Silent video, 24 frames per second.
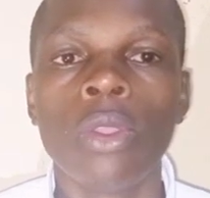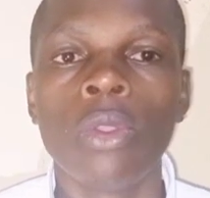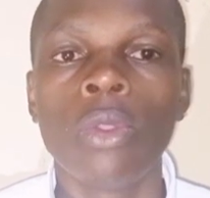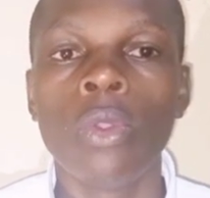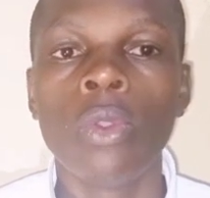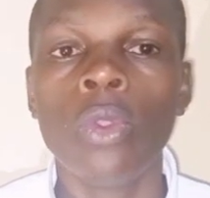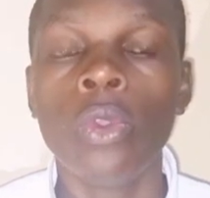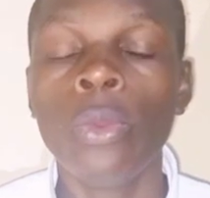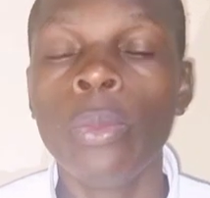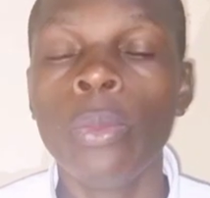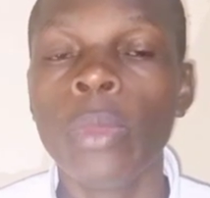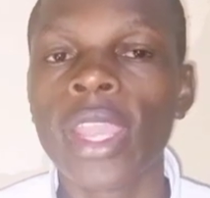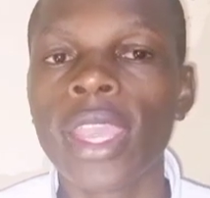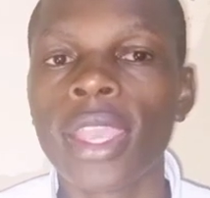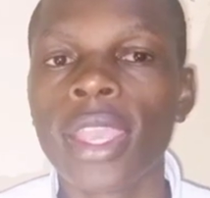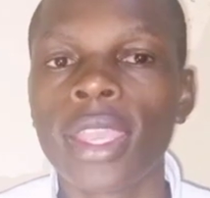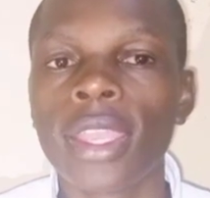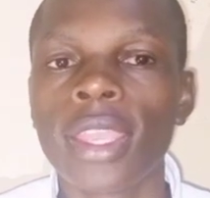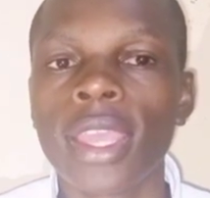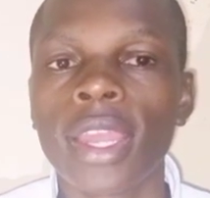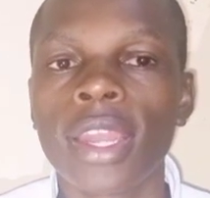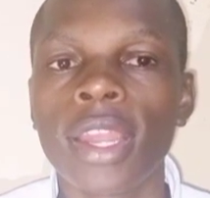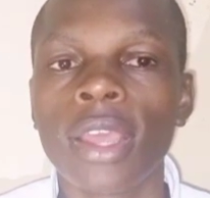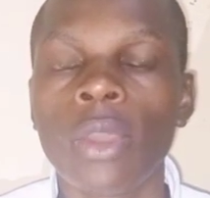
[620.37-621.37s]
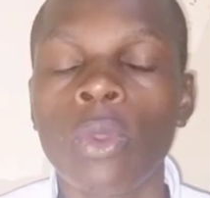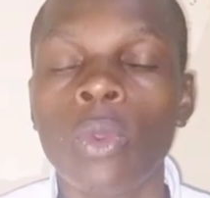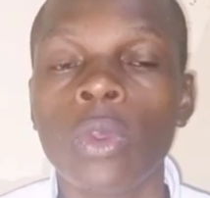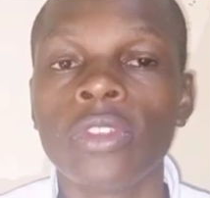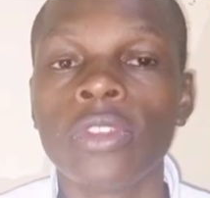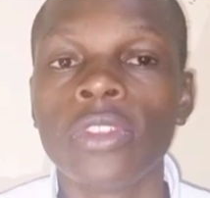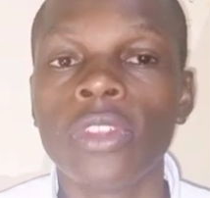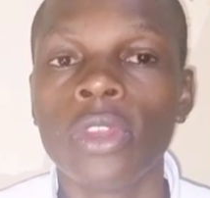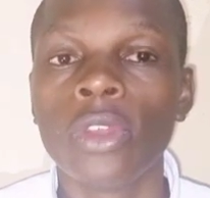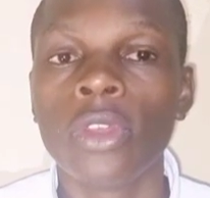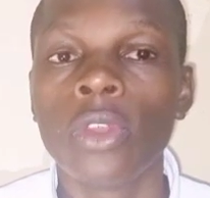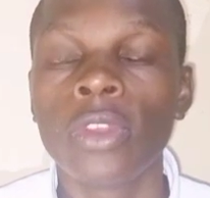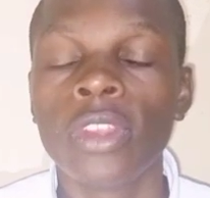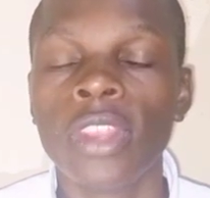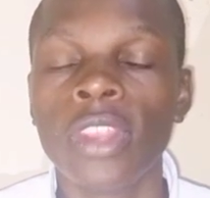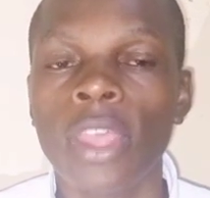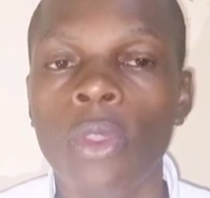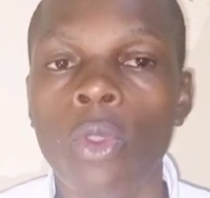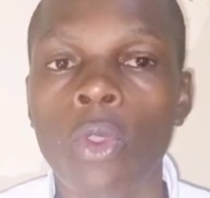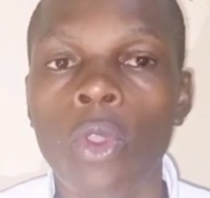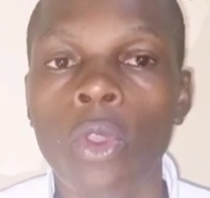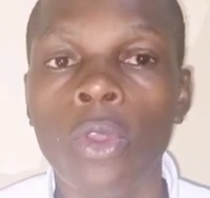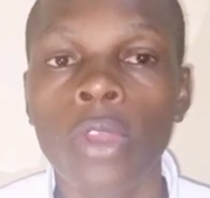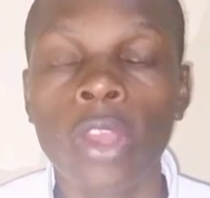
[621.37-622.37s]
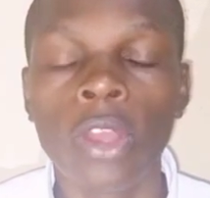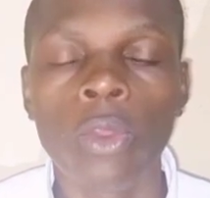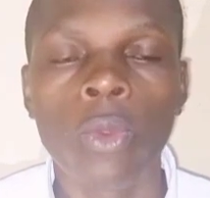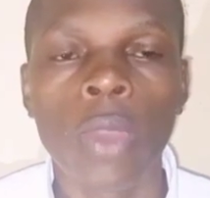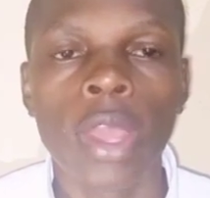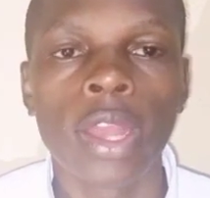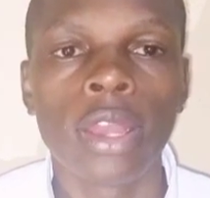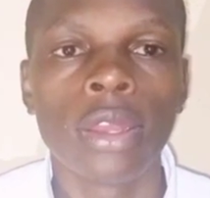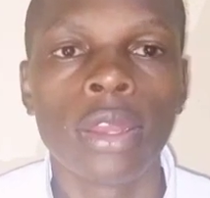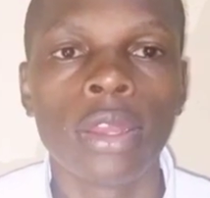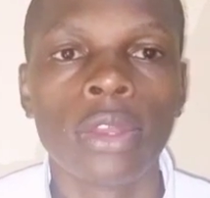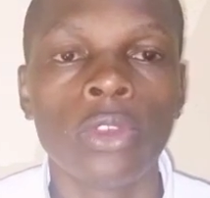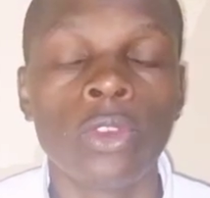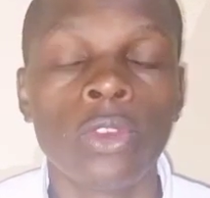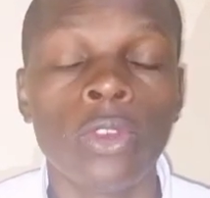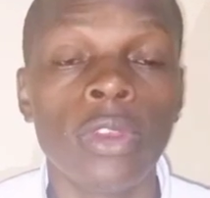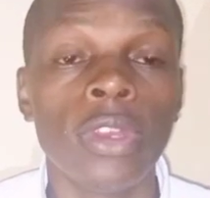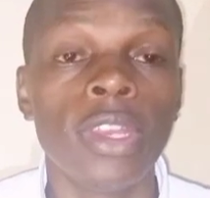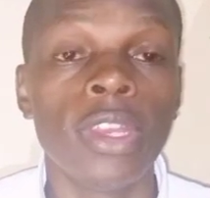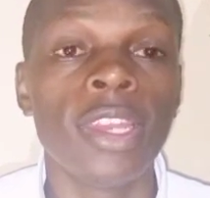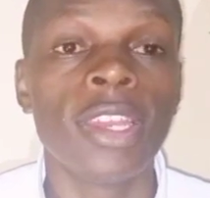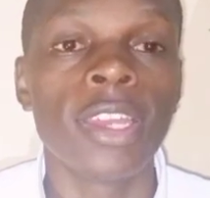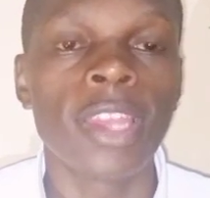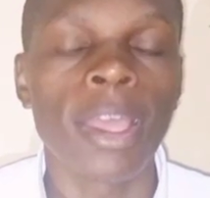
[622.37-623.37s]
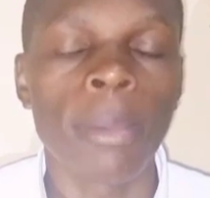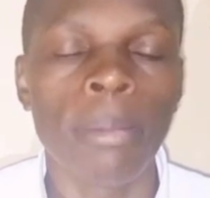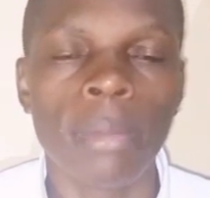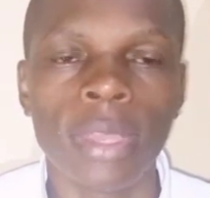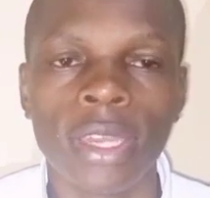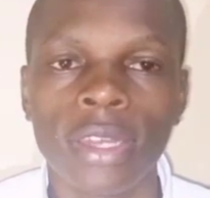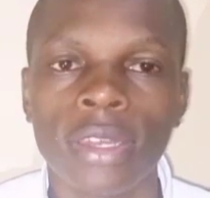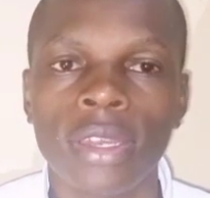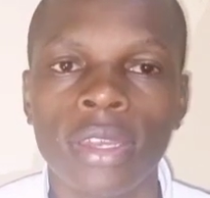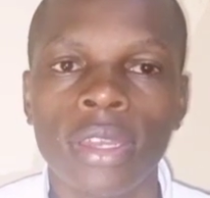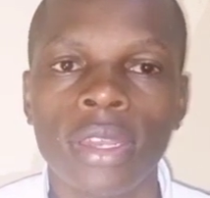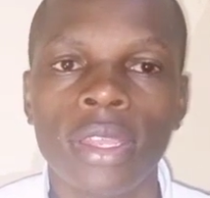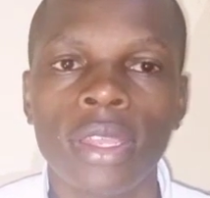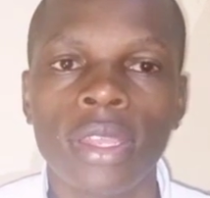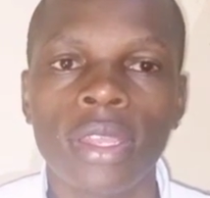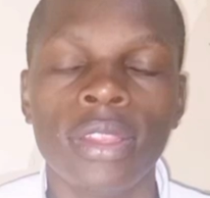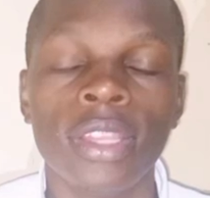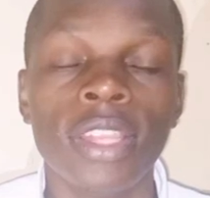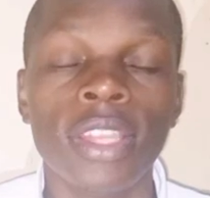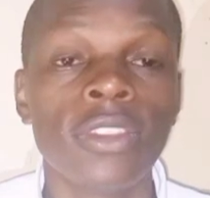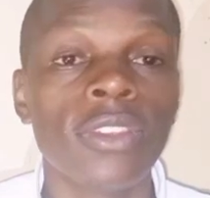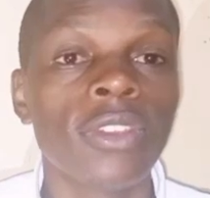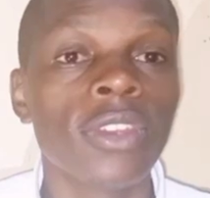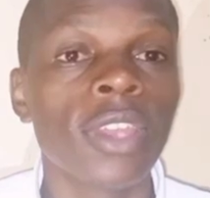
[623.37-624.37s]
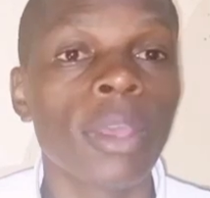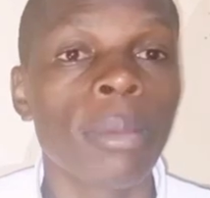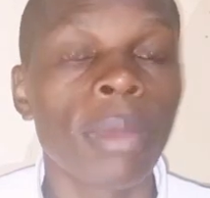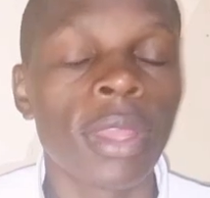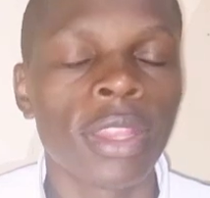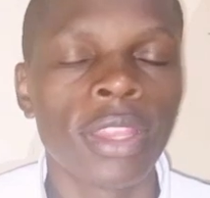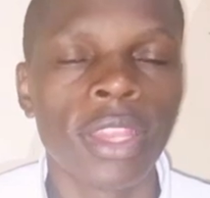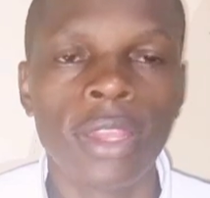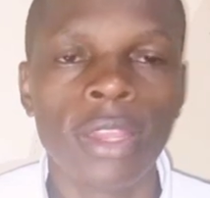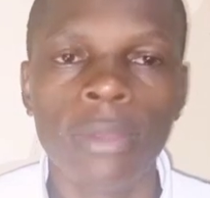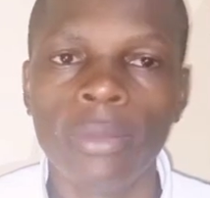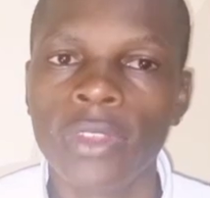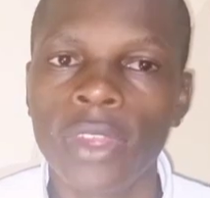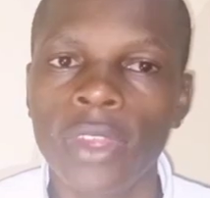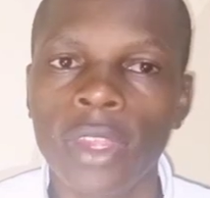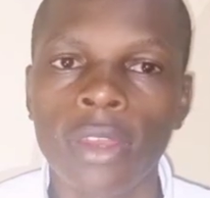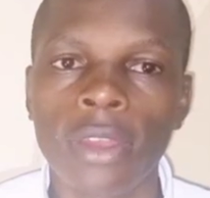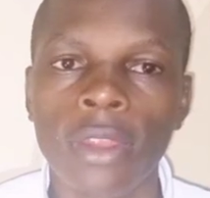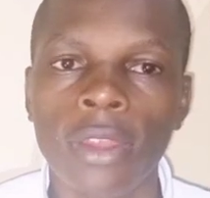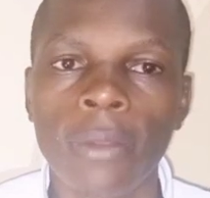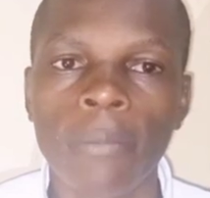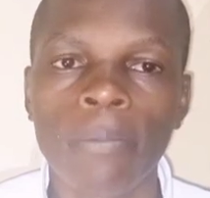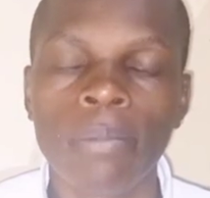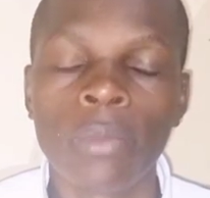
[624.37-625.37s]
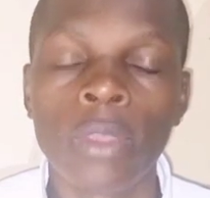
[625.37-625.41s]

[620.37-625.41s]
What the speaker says: Uhuru Muigai Kenyatta was not the only one to determine the system at the deep state.